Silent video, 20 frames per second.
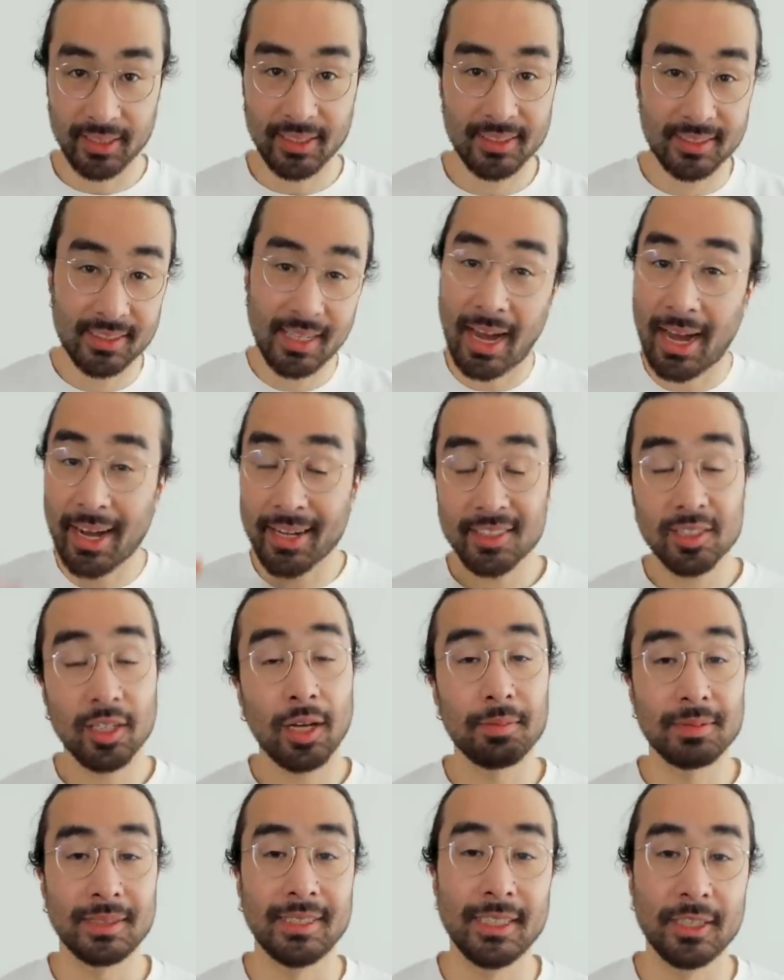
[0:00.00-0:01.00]
is, high
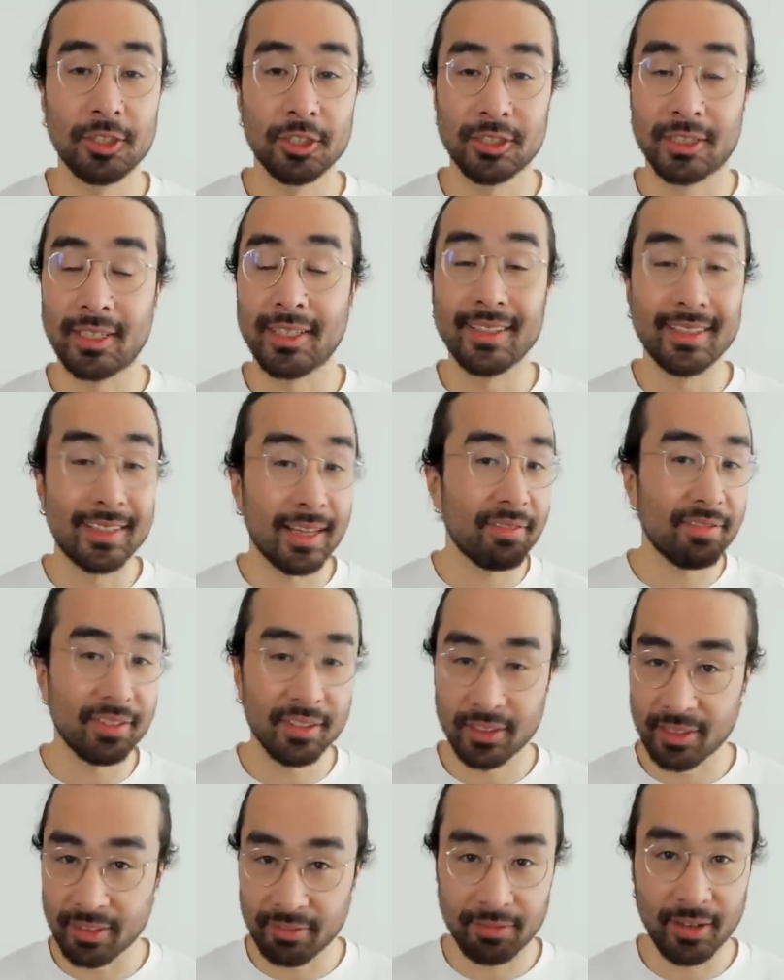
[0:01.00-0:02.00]
top sneakers can
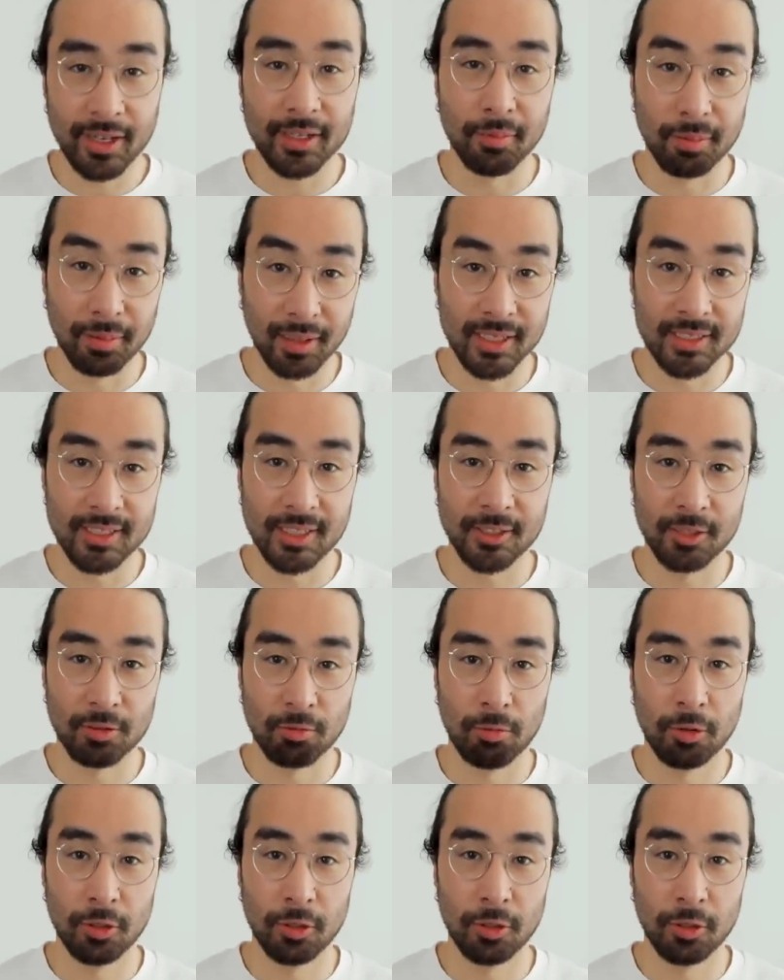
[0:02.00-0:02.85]
definitely find a place in your